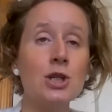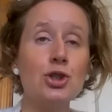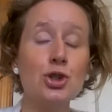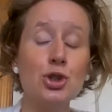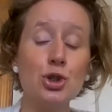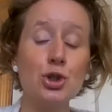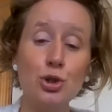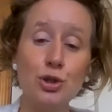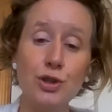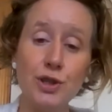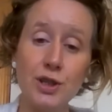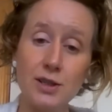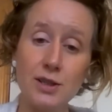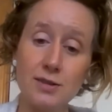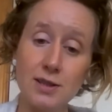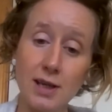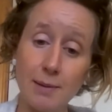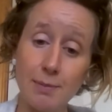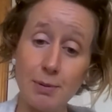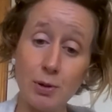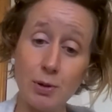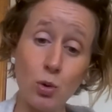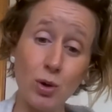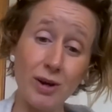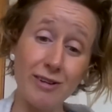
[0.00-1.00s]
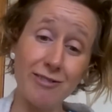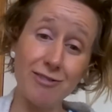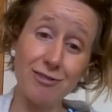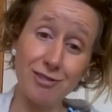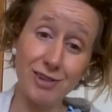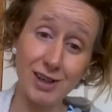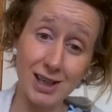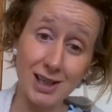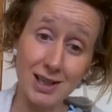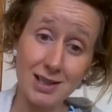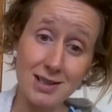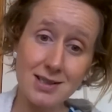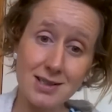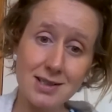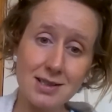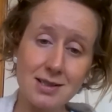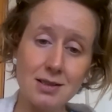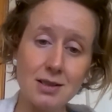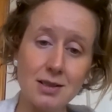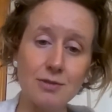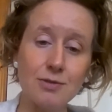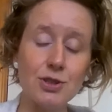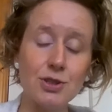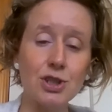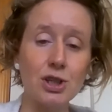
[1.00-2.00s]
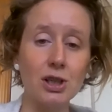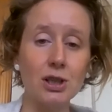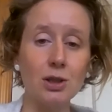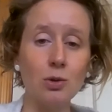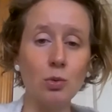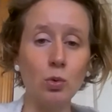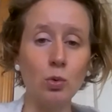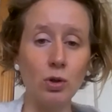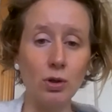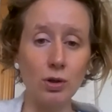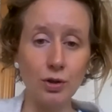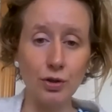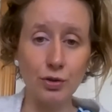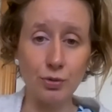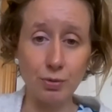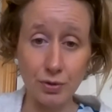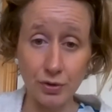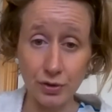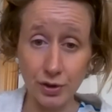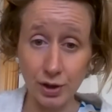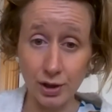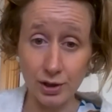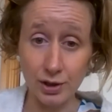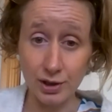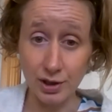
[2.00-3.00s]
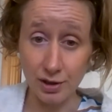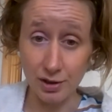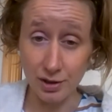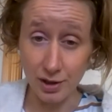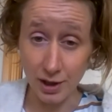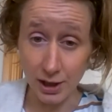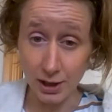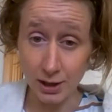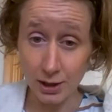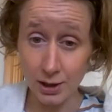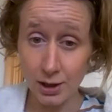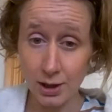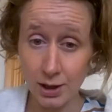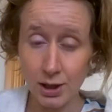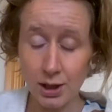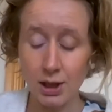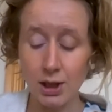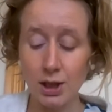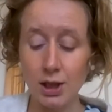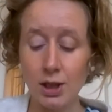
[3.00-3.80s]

2 things happen quite fast. The vaginal walls will start to thin.